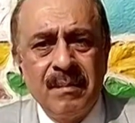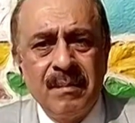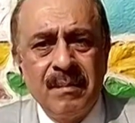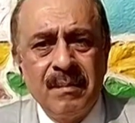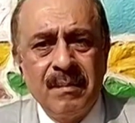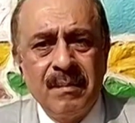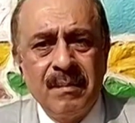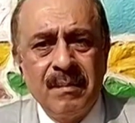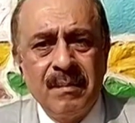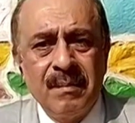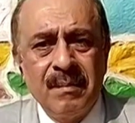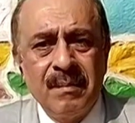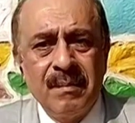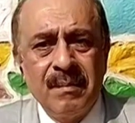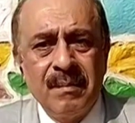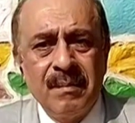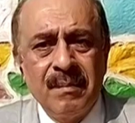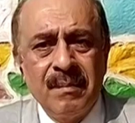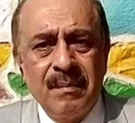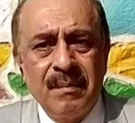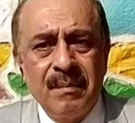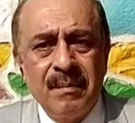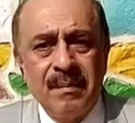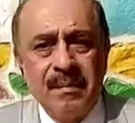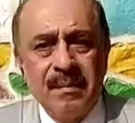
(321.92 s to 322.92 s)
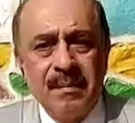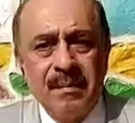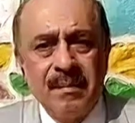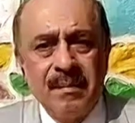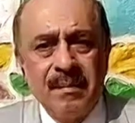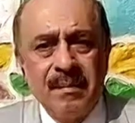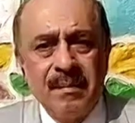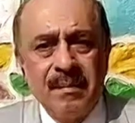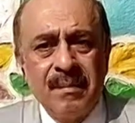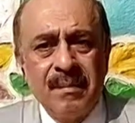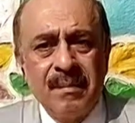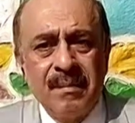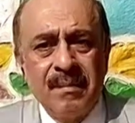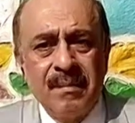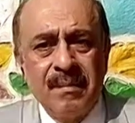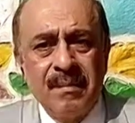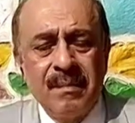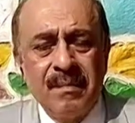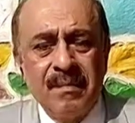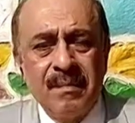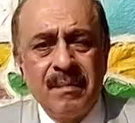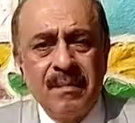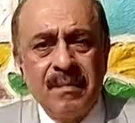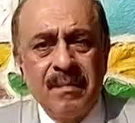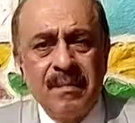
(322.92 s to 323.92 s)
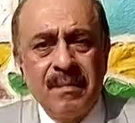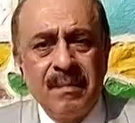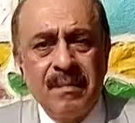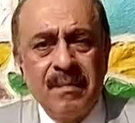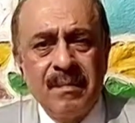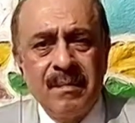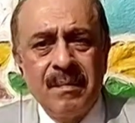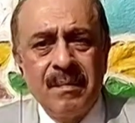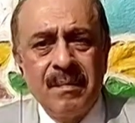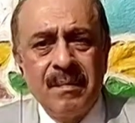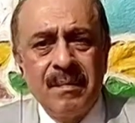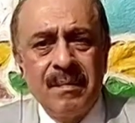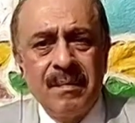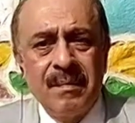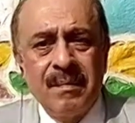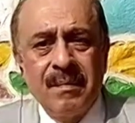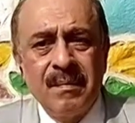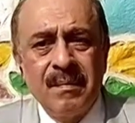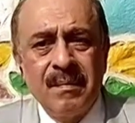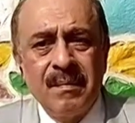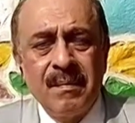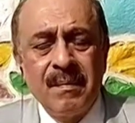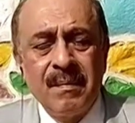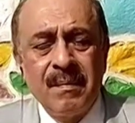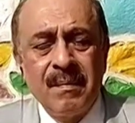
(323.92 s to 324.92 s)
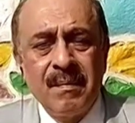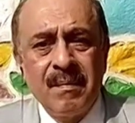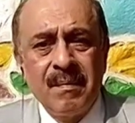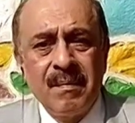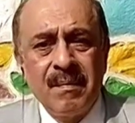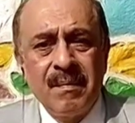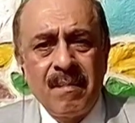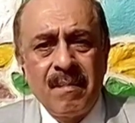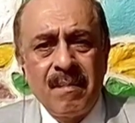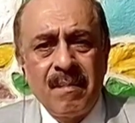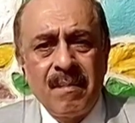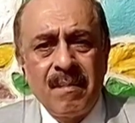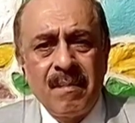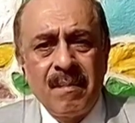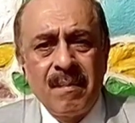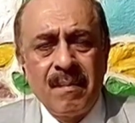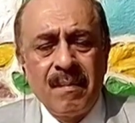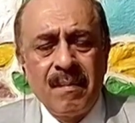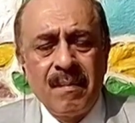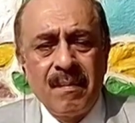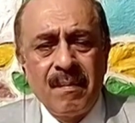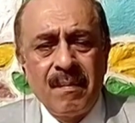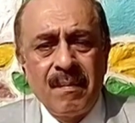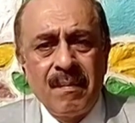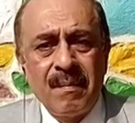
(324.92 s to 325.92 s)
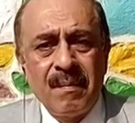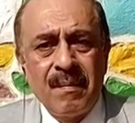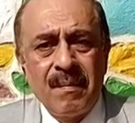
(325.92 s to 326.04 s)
The person shown says nothing.